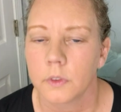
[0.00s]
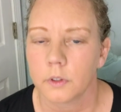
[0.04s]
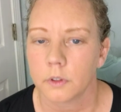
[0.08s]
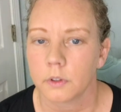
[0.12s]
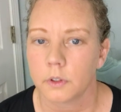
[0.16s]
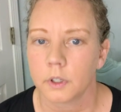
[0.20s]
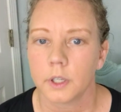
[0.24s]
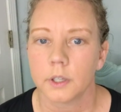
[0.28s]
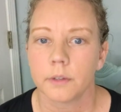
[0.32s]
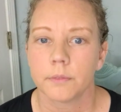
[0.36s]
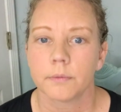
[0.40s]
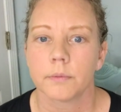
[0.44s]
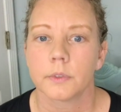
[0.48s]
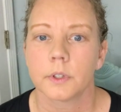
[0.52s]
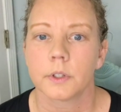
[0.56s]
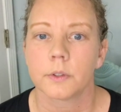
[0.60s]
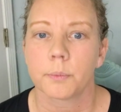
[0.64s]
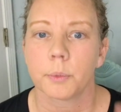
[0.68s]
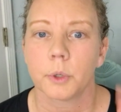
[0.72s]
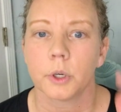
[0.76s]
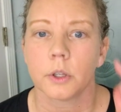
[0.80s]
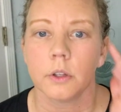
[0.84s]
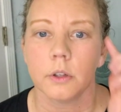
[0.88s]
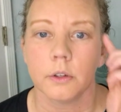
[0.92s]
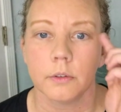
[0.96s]
Okay, that's
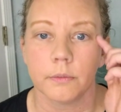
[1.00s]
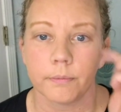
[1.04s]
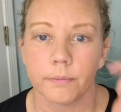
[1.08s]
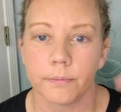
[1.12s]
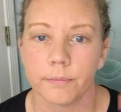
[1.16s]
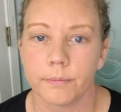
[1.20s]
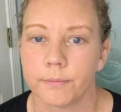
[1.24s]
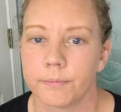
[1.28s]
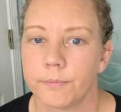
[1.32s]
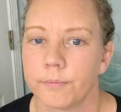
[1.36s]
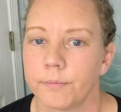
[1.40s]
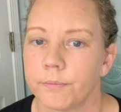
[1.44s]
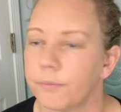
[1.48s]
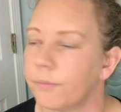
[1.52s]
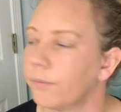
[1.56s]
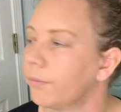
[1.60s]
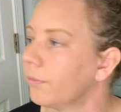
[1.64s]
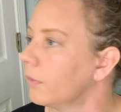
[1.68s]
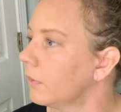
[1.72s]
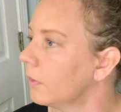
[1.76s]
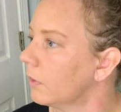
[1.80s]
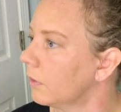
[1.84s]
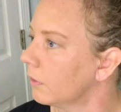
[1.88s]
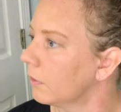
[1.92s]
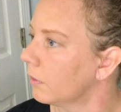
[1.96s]
pretty good.
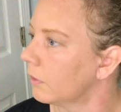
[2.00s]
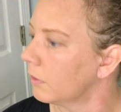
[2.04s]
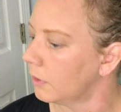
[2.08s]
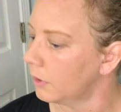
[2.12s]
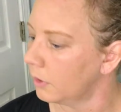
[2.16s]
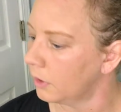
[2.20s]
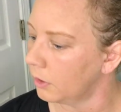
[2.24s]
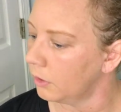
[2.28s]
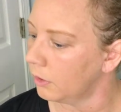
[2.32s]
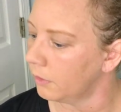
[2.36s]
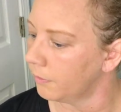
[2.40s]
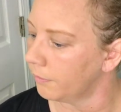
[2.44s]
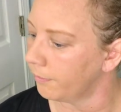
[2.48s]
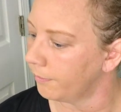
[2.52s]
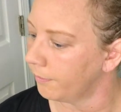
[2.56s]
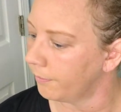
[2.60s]
You did good.